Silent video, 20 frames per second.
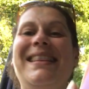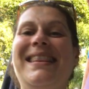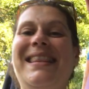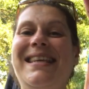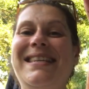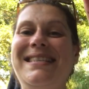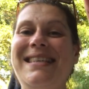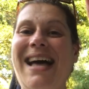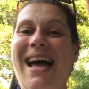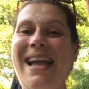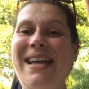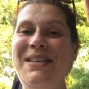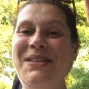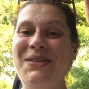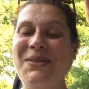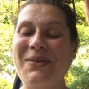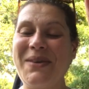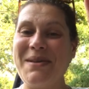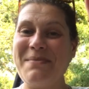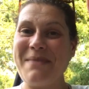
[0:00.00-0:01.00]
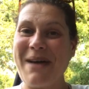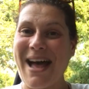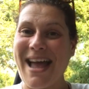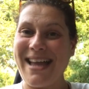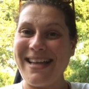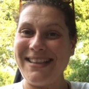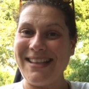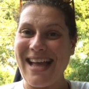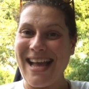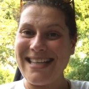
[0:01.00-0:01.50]
This ice cream
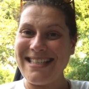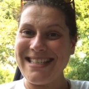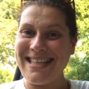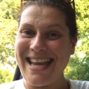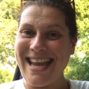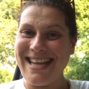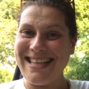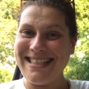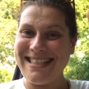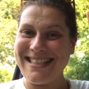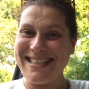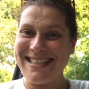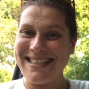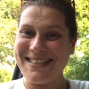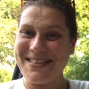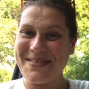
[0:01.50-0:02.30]
eyeglass case.